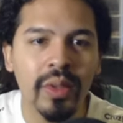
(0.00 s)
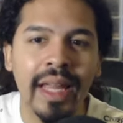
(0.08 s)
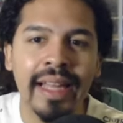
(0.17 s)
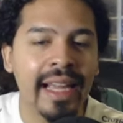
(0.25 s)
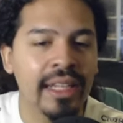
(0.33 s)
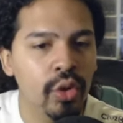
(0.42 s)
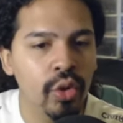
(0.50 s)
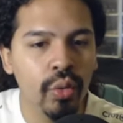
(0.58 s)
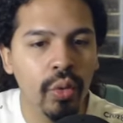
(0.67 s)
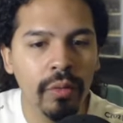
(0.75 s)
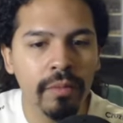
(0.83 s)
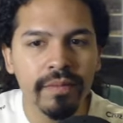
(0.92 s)
like as
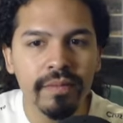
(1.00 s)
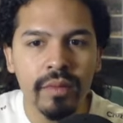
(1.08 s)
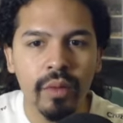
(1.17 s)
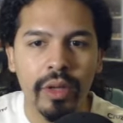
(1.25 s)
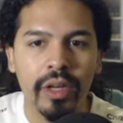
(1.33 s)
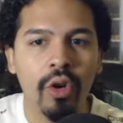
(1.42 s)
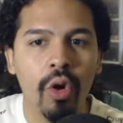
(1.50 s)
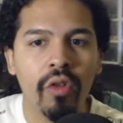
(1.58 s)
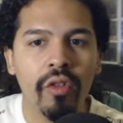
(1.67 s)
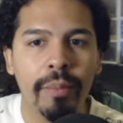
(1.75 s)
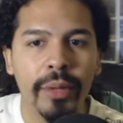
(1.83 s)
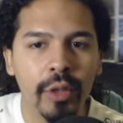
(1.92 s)
usual, we're gonna go
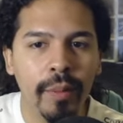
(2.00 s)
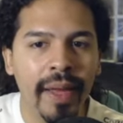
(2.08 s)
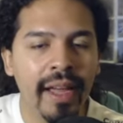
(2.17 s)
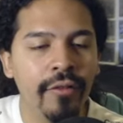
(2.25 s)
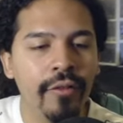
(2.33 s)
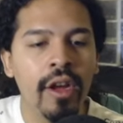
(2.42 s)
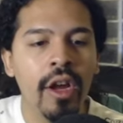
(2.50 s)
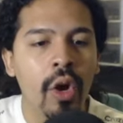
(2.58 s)
over build path.